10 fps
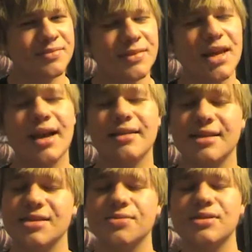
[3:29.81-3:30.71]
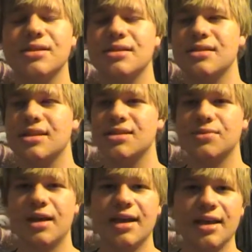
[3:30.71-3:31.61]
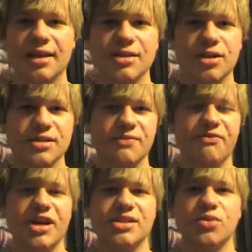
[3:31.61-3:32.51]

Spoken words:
Yeah, this one had like its awesome fights.